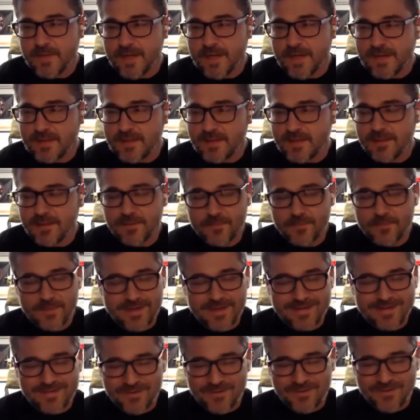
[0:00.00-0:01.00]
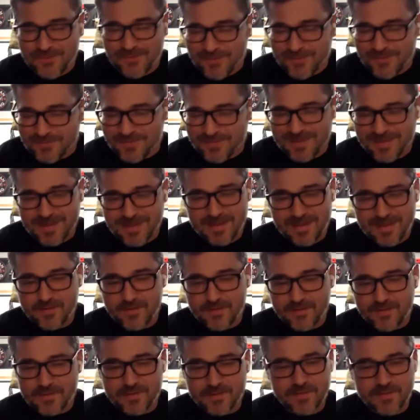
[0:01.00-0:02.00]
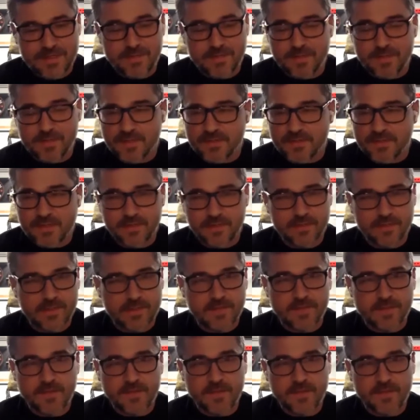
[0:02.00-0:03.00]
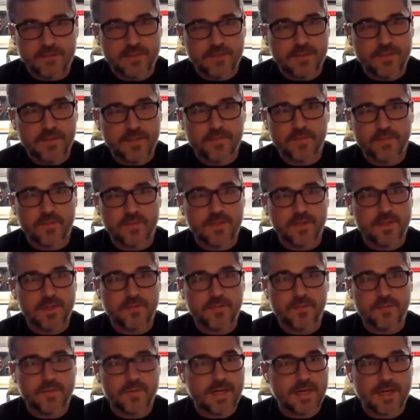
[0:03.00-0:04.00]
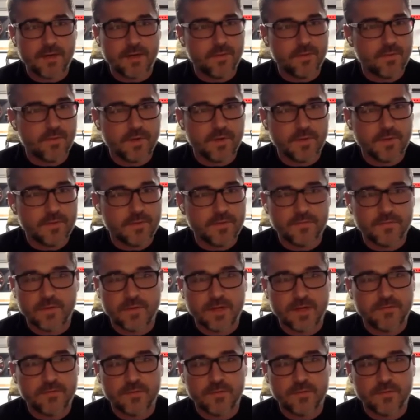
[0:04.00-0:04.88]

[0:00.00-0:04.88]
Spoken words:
I think when I told him, I was like, man, I'm not trying to be a dick, but I don't want to be for